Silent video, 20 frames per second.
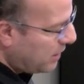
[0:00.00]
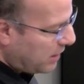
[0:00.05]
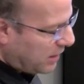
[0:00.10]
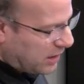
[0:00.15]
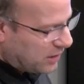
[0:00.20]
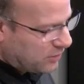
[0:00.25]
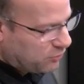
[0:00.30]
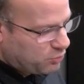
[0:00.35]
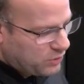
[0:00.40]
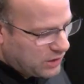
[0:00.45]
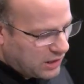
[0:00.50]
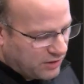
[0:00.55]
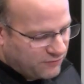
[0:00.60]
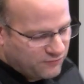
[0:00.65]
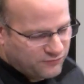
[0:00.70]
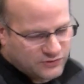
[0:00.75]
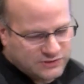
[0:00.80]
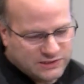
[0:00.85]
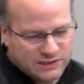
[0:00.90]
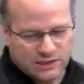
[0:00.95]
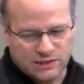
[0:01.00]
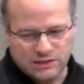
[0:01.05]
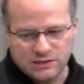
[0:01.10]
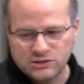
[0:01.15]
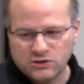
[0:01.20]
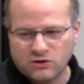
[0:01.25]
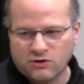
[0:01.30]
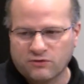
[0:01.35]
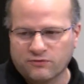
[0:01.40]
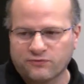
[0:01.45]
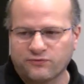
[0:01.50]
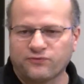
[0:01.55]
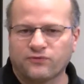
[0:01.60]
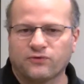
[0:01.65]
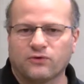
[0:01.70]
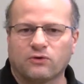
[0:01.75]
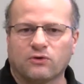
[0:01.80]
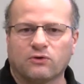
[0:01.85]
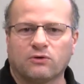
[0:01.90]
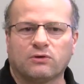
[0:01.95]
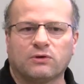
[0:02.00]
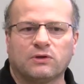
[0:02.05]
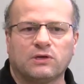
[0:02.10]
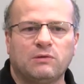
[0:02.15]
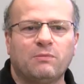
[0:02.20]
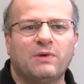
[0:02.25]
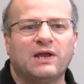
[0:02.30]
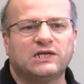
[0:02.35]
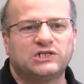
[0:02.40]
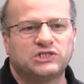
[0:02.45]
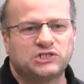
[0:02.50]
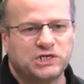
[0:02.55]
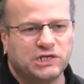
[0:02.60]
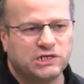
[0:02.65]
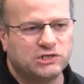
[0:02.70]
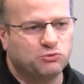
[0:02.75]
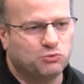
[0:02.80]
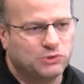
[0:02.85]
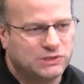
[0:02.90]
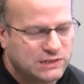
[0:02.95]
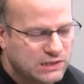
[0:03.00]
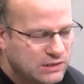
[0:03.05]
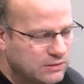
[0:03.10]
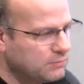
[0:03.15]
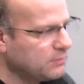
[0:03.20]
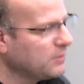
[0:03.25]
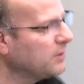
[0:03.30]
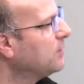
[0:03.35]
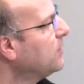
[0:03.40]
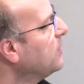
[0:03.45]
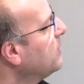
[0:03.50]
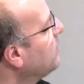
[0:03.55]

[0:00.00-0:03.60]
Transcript: and we have a series of uh, email exchange with him